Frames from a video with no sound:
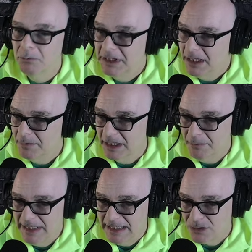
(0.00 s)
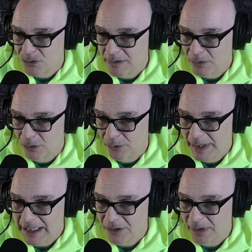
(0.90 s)
Becoming a mainstream or
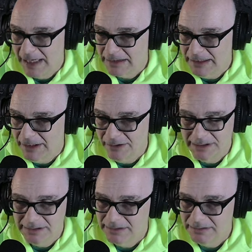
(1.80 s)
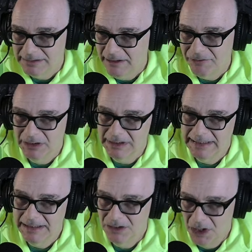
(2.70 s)
radio act here is
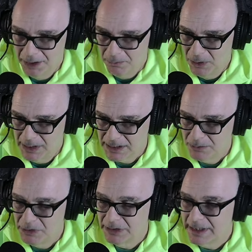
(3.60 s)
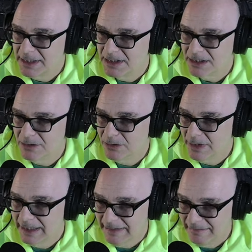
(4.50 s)
definitely not a possibility, so
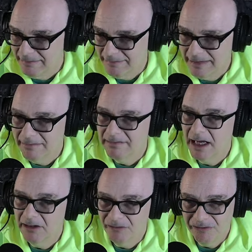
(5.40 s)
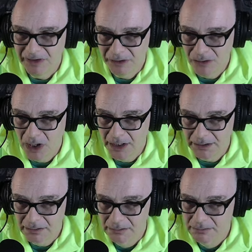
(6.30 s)
I think that Fear
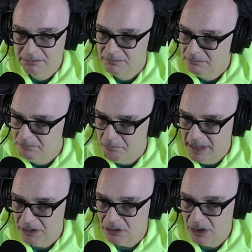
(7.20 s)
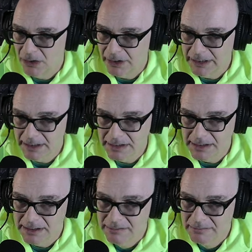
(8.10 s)
Not, Metal
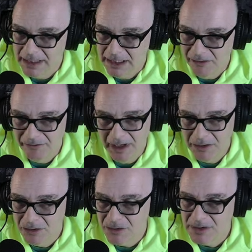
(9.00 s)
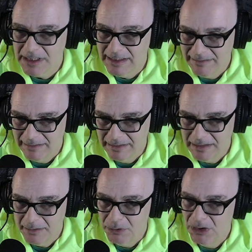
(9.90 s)
Guardians, and Defenders, I think that
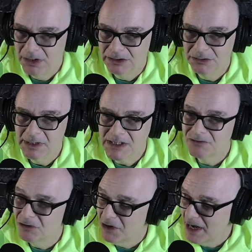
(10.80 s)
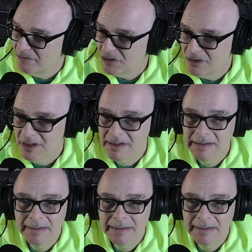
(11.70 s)
they belong to us forever.